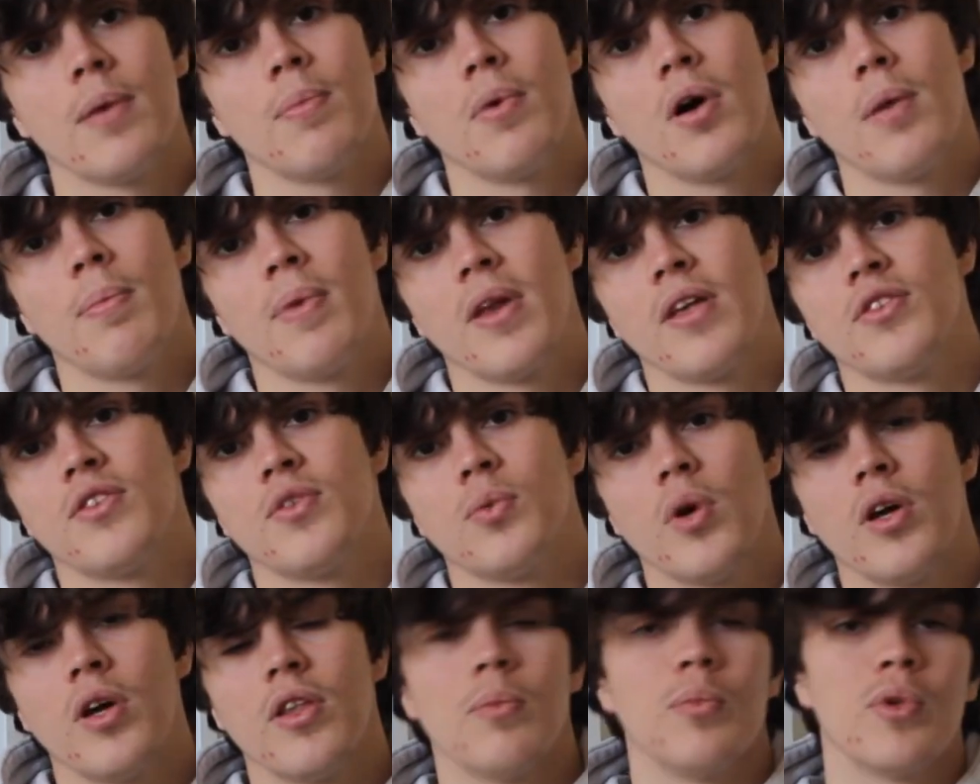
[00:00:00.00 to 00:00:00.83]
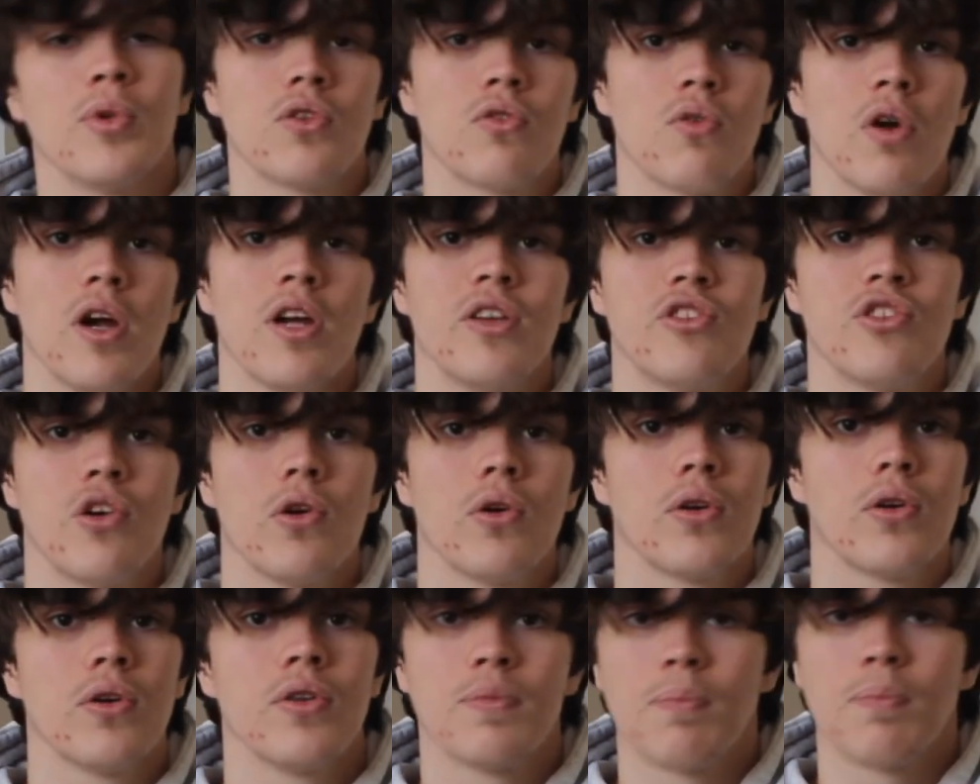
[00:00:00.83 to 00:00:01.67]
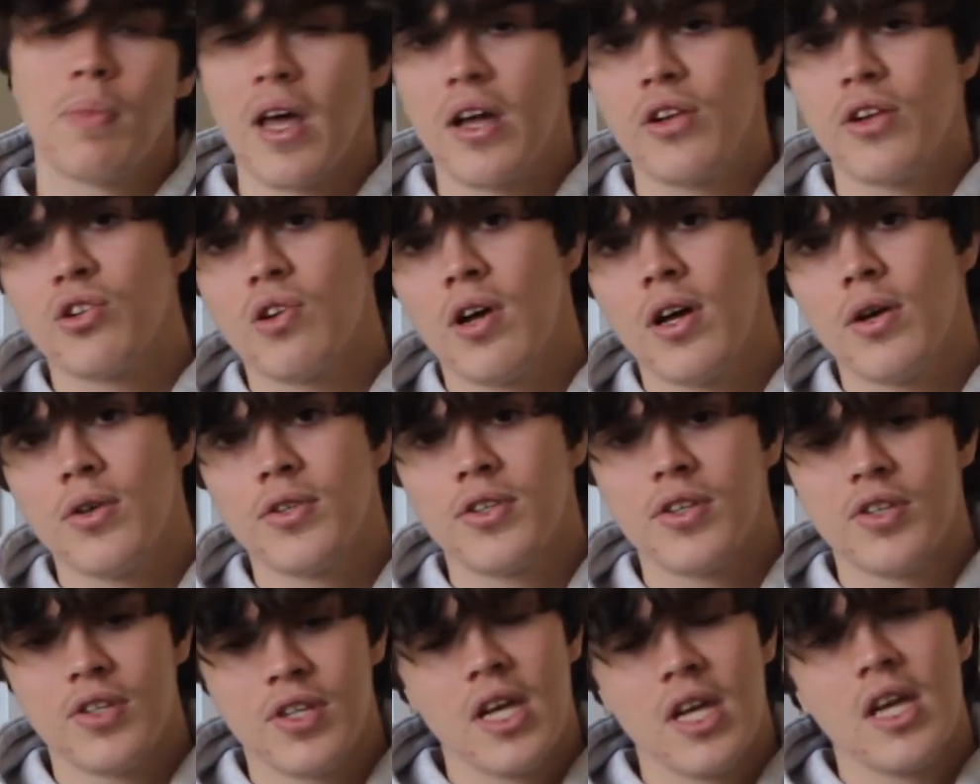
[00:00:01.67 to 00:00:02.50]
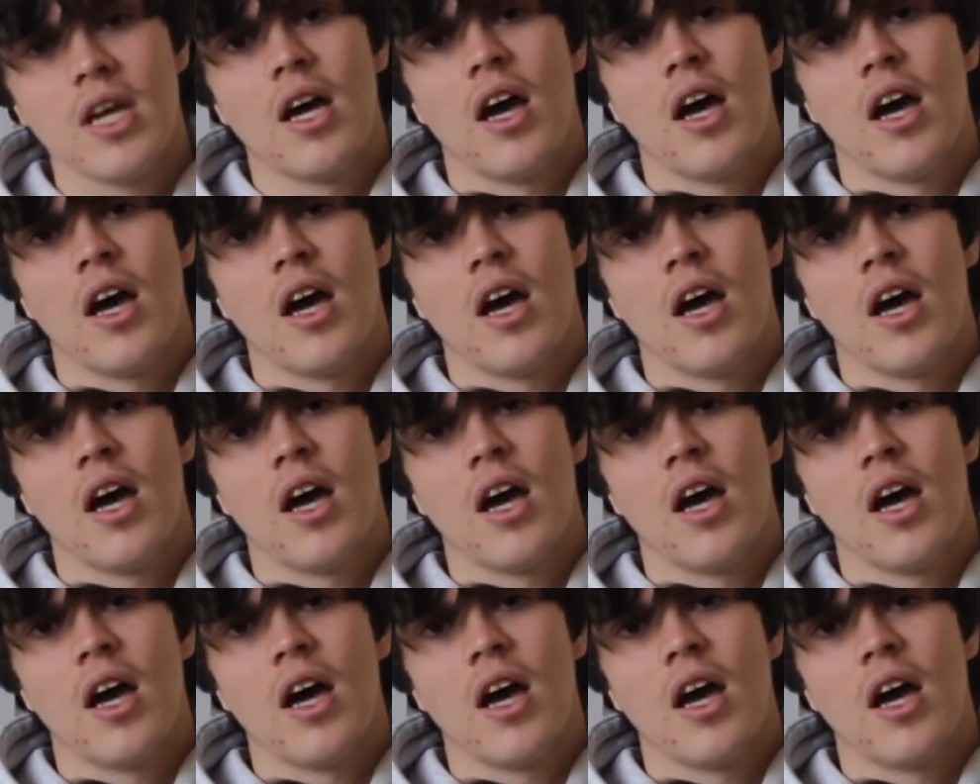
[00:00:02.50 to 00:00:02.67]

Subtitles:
but I plan to wear them with grey joggers, black trousers.